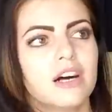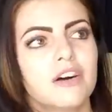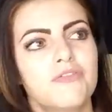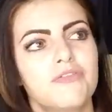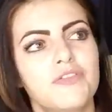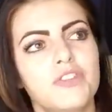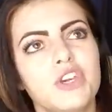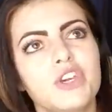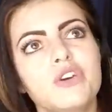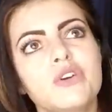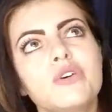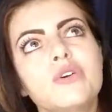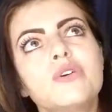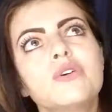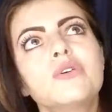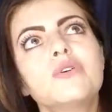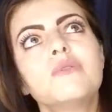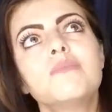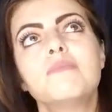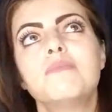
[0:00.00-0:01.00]
A
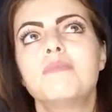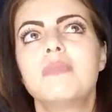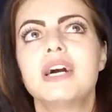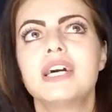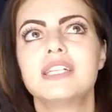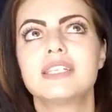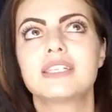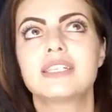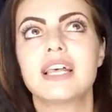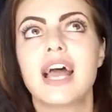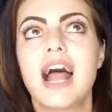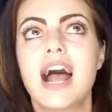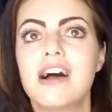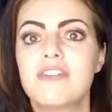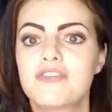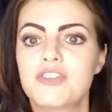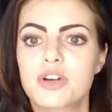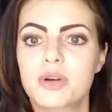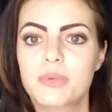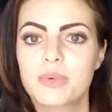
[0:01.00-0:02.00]
few months
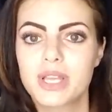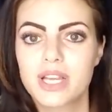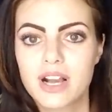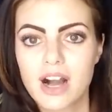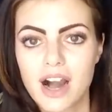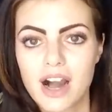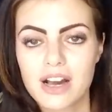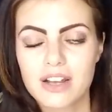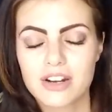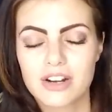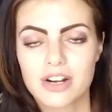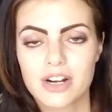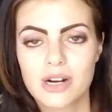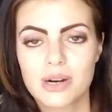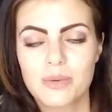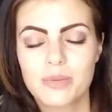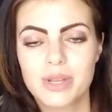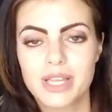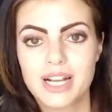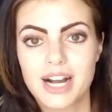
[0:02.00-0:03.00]
after we got
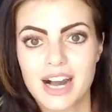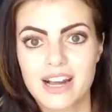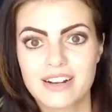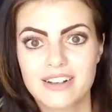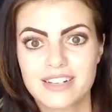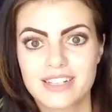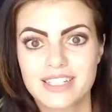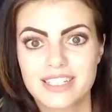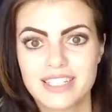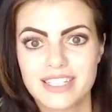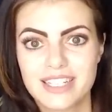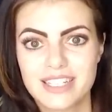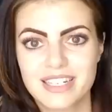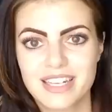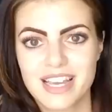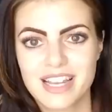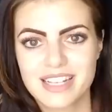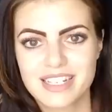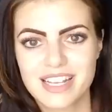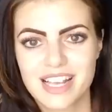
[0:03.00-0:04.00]
her
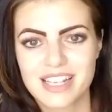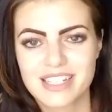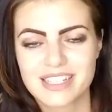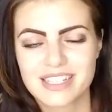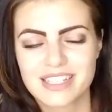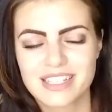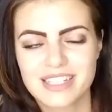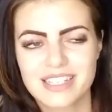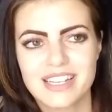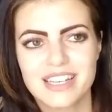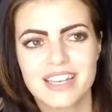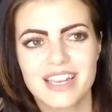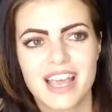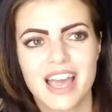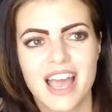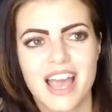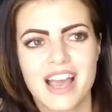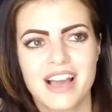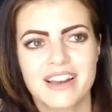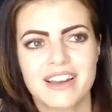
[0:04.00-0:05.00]
DNA tested,
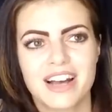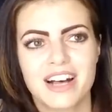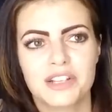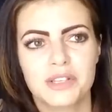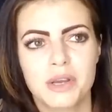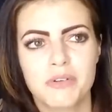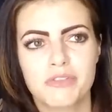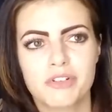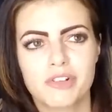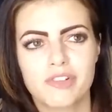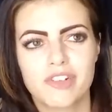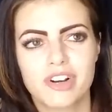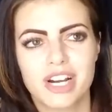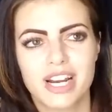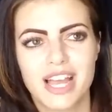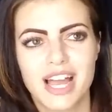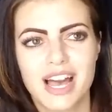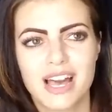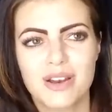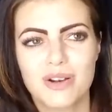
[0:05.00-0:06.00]
and I'll never
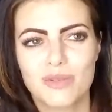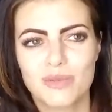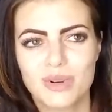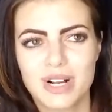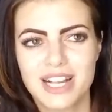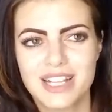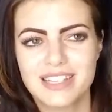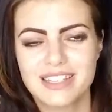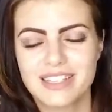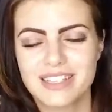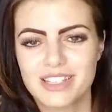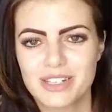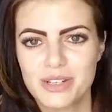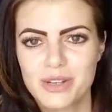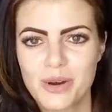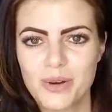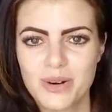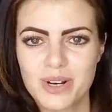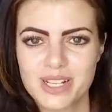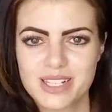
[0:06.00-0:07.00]
forget when the
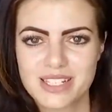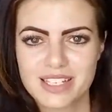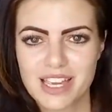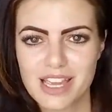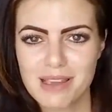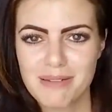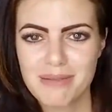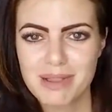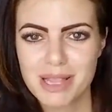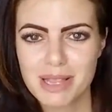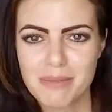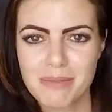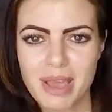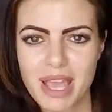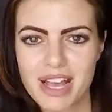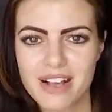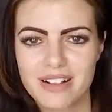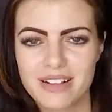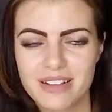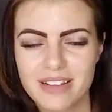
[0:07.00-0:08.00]
notice came in the
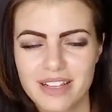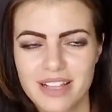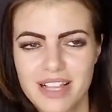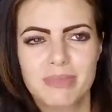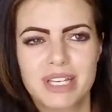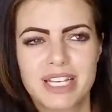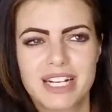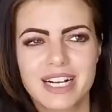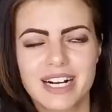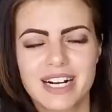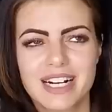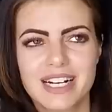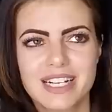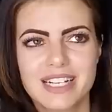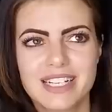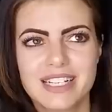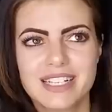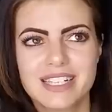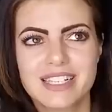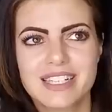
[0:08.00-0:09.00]
mail
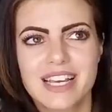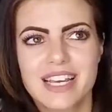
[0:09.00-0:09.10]
because